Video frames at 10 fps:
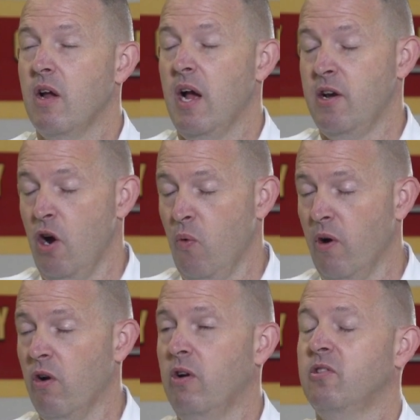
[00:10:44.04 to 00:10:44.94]
I know
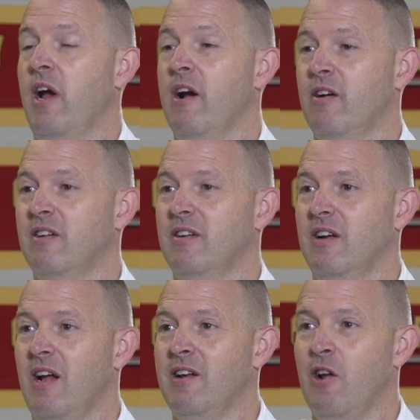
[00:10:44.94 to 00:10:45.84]
we're all tired.
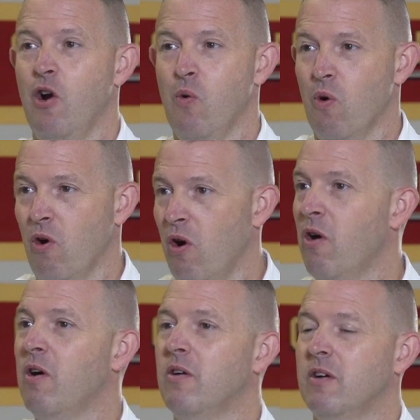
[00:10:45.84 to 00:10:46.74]
I know we're
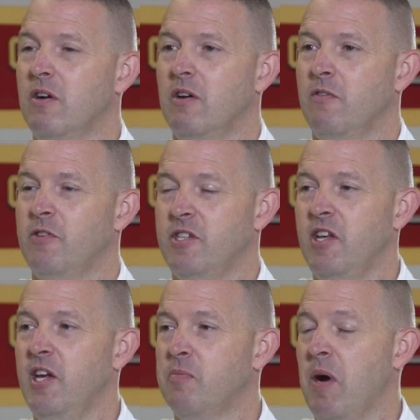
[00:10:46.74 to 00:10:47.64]
all
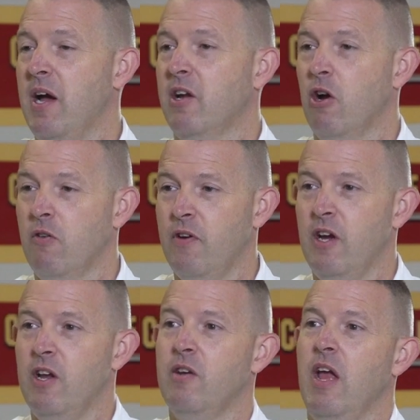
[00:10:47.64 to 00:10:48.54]
fatigued by
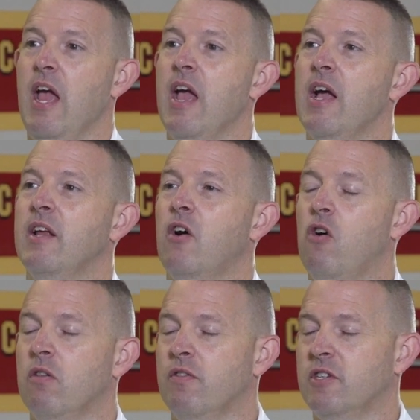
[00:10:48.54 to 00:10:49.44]
COVID and
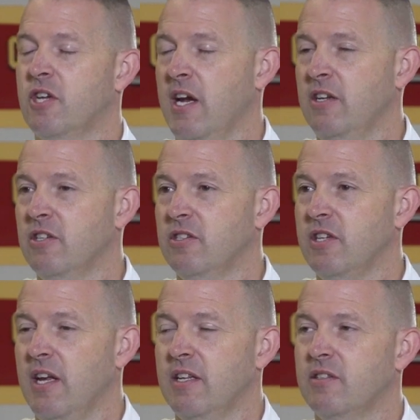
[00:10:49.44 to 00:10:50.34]
all of the
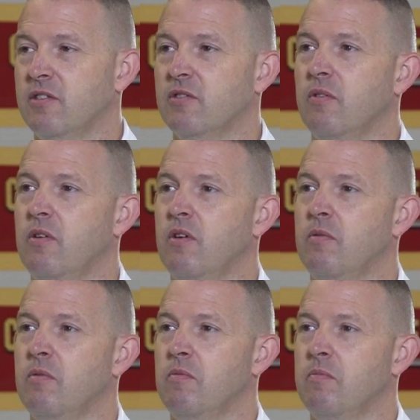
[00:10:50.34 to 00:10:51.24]
changes. It's
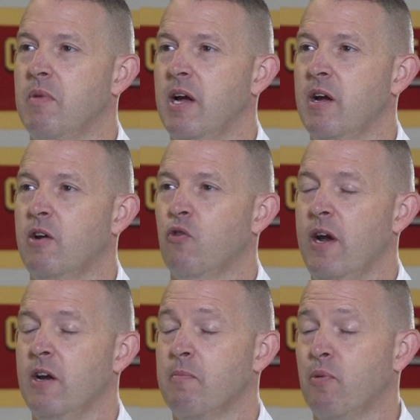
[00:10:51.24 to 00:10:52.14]
my
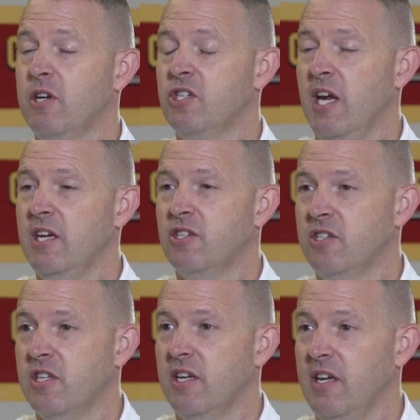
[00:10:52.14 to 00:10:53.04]
great
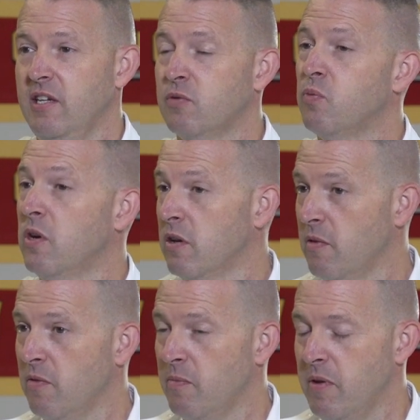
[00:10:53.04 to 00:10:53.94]
appreciation to each one of
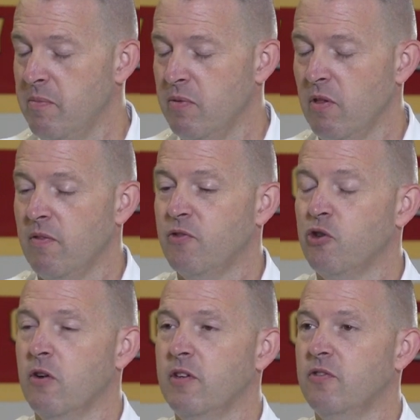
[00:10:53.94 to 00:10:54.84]
the people of the
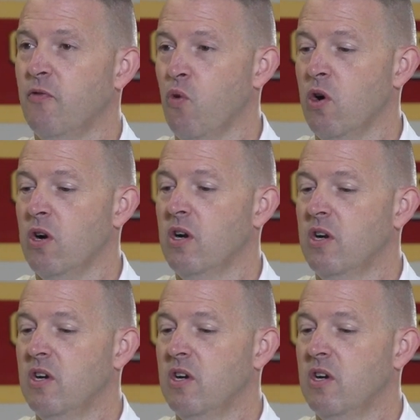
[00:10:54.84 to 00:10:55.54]
service for